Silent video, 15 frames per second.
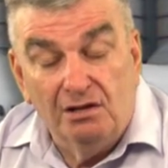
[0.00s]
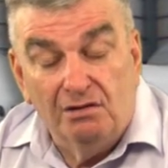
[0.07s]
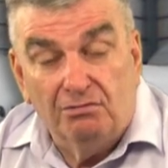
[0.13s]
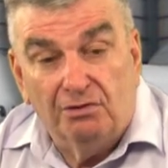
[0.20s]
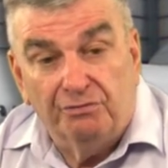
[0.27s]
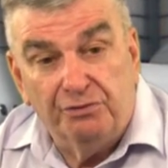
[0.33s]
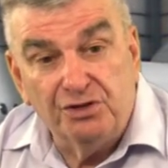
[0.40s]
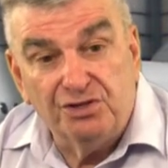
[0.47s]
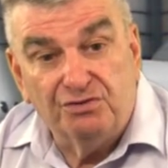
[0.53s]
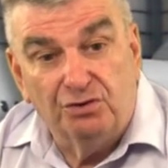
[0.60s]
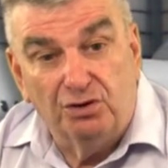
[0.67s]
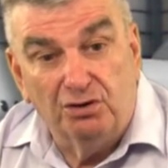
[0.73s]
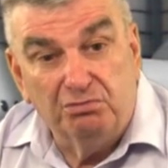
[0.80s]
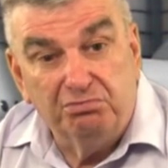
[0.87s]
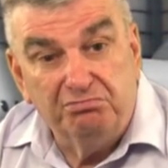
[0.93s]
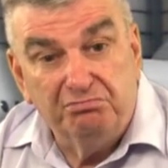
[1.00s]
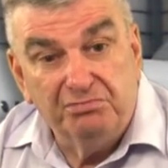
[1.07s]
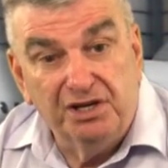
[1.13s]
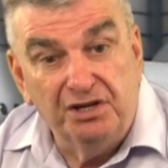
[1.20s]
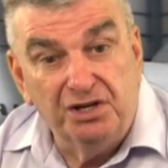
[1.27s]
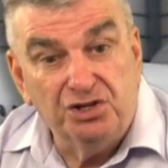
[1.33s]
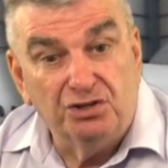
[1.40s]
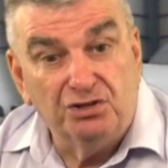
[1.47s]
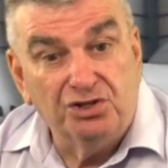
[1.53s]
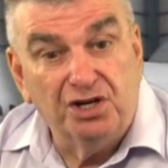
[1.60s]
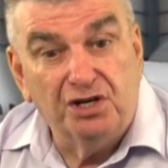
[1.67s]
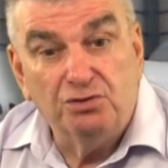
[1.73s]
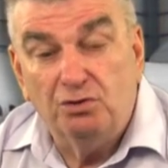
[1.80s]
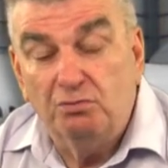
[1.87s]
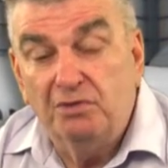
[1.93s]
Well, first of all, the initial
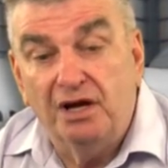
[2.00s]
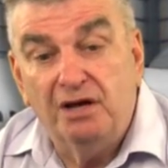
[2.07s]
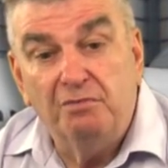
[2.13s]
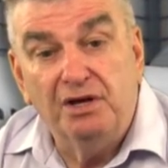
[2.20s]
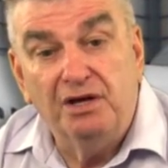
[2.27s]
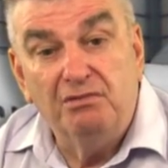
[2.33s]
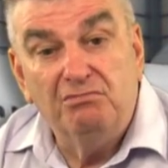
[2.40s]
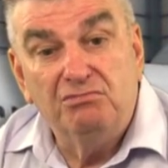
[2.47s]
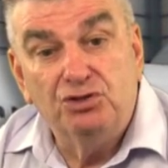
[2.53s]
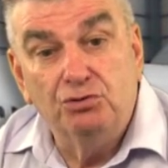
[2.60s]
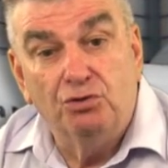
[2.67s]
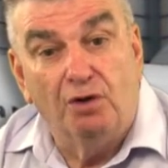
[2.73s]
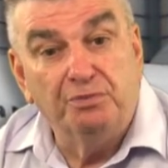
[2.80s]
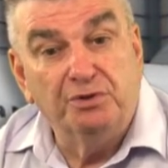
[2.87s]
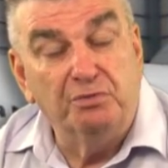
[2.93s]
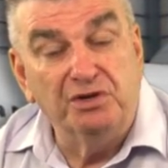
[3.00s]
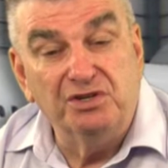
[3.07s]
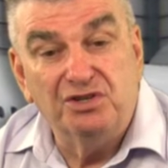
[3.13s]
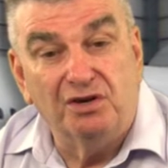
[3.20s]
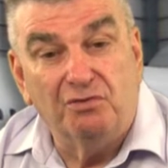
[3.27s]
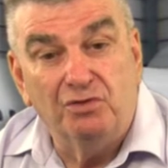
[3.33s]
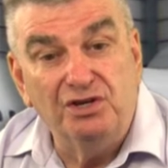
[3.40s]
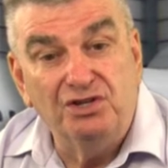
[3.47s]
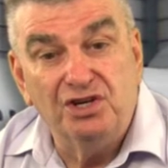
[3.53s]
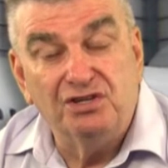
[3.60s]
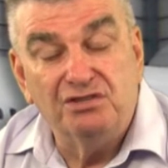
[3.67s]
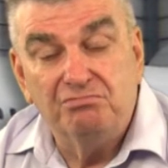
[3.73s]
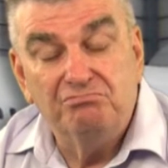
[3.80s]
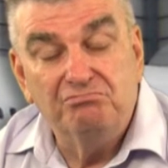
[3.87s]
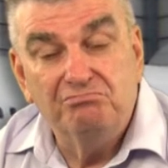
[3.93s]
schedule may have been too optimistic. We
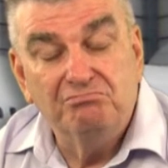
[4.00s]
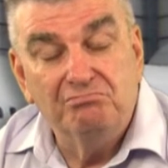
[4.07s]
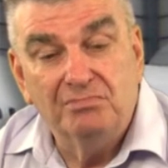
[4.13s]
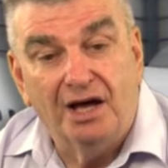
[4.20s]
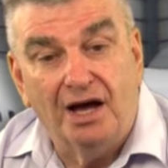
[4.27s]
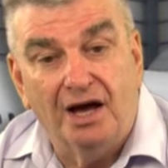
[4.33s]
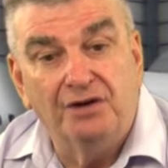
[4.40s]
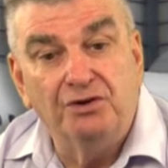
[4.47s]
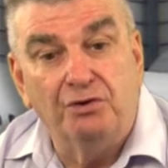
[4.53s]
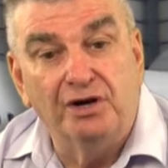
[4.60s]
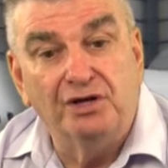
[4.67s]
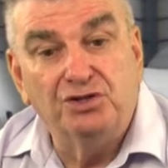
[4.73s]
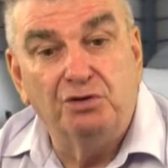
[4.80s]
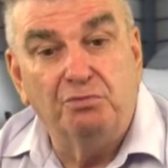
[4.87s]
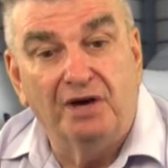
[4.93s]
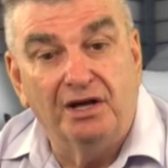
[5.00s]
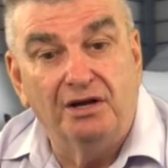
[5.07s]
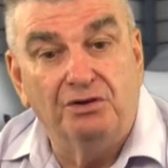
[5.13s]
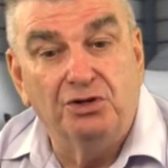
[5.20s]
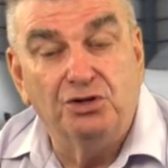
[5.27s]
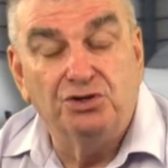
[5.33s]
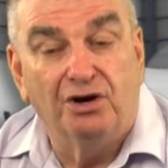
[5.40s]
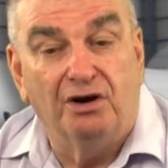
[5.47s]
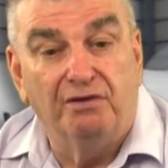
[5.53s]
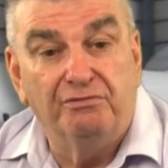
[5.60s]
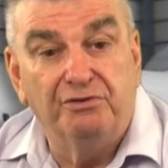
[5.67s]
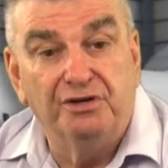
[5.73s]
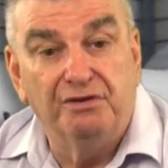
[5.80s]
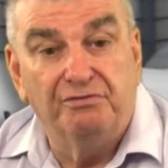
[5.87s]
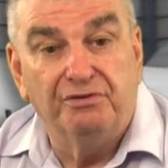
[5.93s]
just underestimated the time
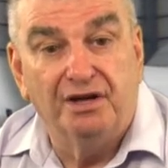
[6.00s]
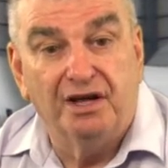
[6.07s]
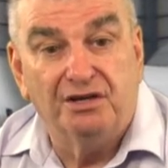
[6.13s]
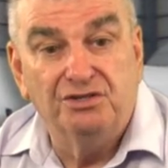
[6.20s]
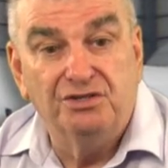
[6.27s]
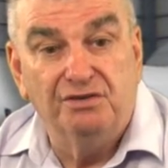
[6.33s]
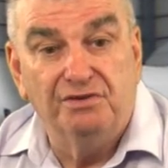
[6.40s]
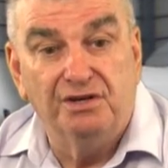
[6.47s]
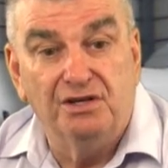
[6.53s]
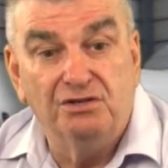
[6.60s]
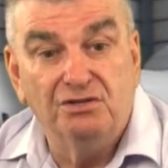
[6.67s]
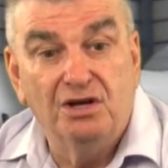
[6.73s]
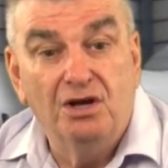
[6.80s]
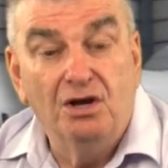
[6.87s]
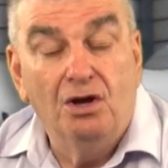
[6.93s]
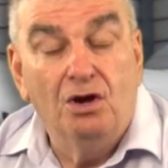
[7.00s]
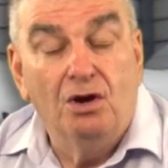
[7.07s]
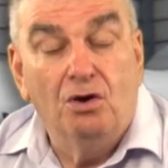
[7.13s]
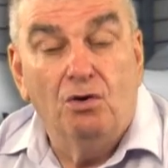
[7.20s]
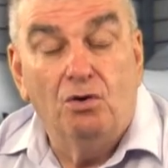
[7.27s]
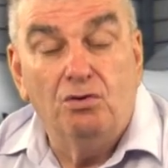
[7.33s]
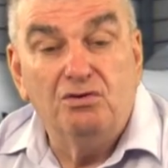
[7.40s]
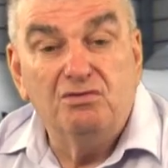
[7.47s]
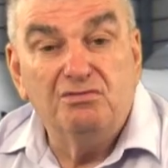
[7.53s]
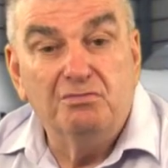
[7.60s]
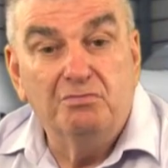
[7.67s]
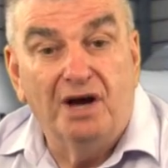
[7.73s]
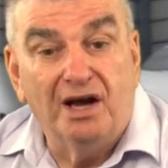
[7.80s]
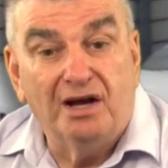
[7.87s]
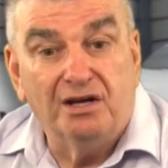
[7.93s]
for different activities. Or
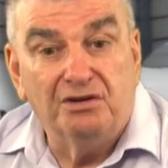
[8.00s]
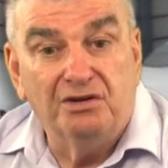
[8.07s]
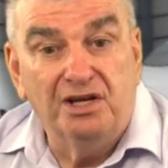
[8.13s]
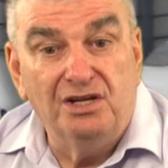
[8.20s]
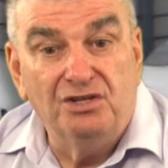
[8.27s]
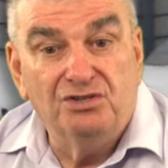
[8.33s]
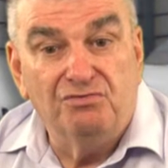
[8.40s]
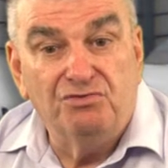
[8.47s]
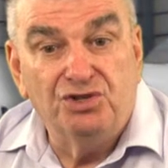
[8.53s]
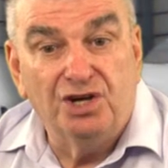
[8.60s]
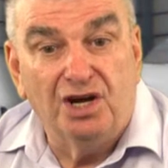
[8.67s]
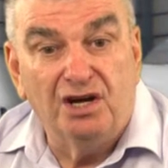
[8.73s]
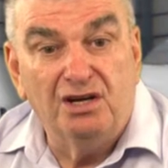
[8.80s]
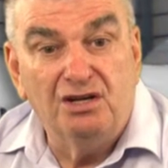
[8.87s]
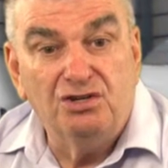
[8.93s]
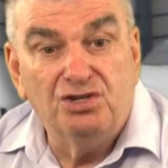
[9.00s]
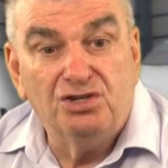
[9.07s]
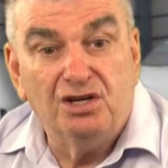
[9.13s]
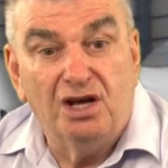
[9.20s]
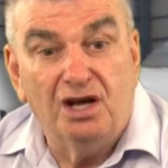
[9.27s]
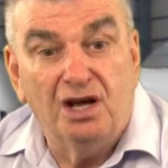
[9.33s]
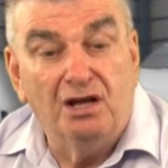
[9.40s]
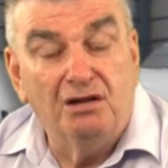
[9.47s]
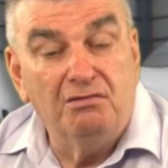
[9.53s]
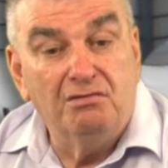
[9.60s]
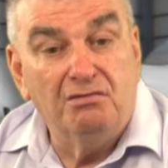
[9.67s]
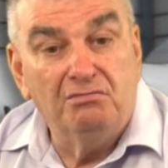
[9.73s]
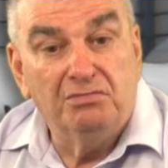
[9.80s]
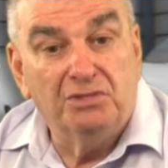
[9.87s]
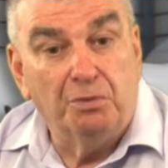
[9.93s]
market needs have changed and
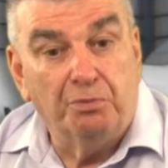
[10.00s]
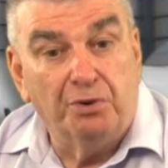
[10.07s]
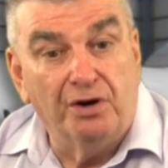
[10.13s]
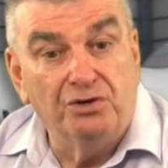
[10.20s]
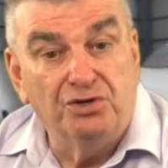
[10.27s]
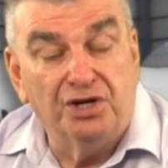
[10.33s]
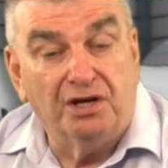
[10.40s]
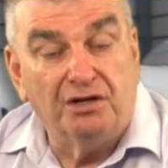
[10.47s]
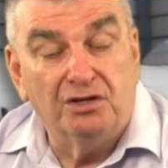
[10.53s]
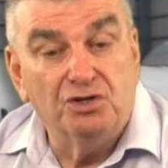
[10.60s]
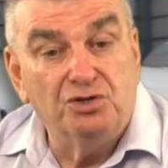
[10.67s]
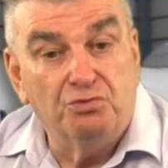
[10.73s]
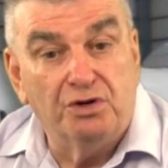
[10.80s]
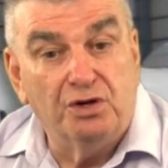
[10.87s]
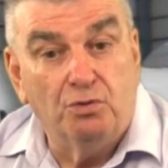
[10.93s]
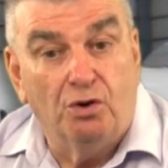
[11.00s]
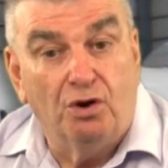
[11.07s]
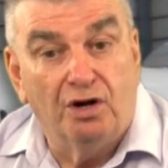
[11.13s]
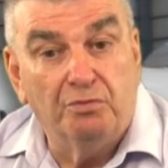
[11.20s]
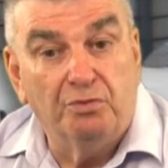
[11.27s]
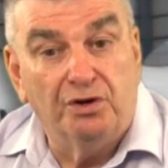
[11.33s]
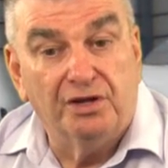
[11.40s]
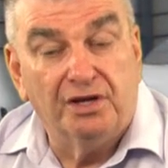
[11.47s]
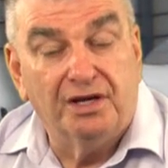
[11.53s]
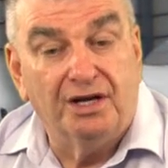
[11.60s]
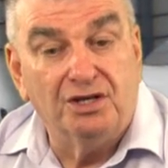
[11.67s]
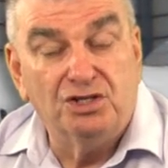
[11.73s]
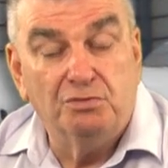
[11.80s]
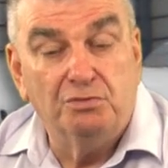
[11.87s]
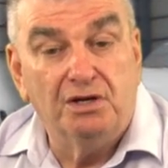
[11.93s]
the project is required by the
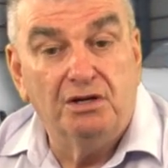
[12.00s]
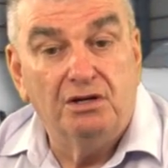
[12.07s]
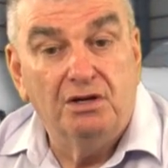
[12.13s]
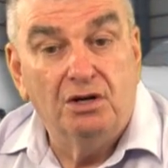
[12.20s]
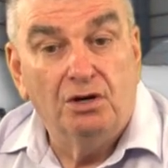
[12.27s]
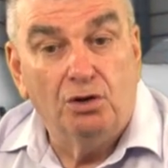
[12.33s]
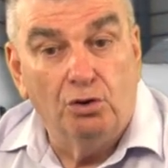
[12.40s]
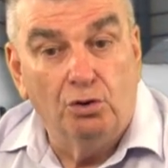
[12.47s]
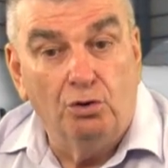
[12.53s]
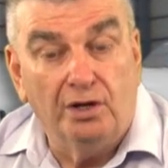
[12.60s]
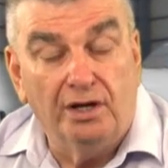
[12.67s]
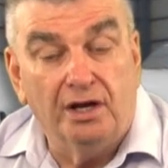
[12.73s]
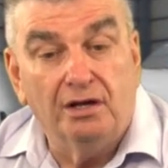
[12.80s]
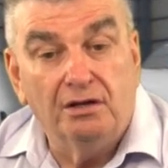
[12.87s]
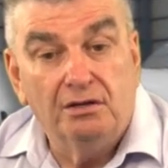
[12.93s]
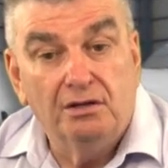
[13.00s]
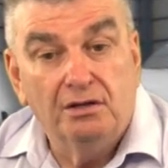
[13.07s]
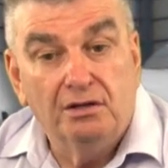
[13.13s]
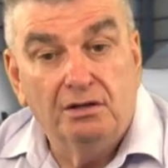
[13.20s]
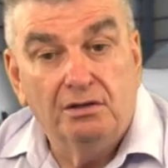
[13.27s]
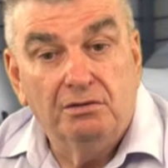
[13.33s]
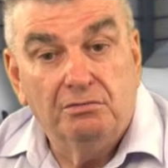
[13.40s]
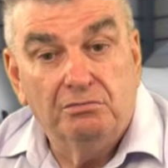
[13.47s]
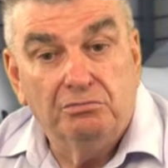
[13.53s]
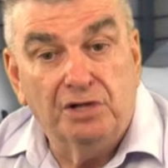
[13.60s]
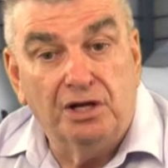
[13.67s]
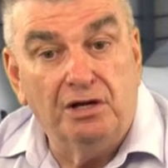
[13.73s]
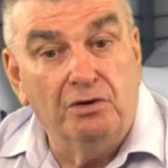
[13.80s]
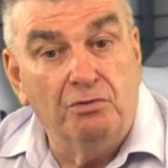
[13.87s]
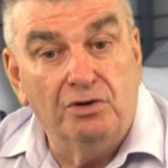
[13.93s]
customer earlier
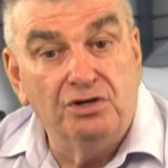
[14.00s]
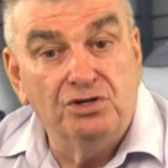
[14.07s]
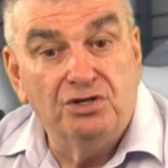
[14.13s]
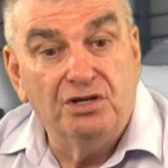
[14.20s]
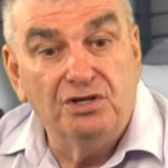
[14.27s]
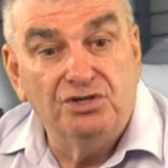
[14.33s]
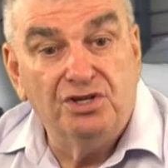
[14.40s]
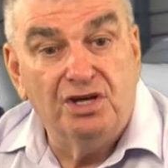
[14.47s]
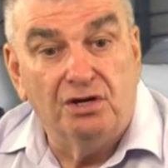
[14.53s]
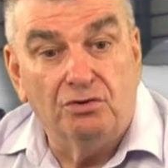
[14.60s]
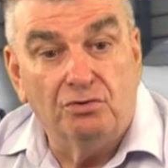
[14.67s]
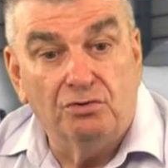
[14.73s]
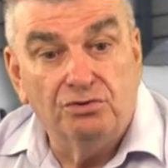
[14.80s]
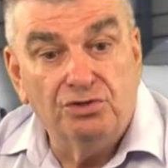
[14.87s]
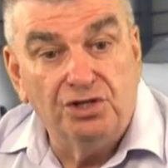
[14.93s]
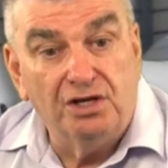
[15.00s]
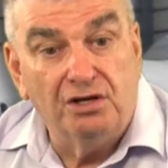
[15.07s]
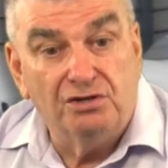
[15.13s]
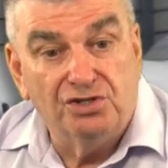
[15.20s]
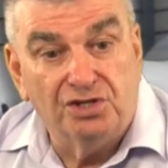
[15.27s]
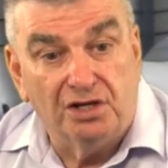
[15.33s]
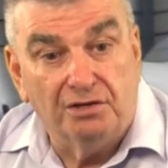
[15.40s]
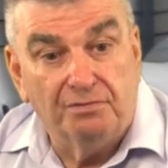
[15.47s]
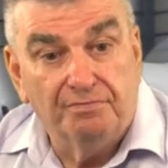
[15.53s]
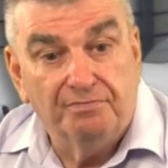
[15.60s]
than he originally said or she has said.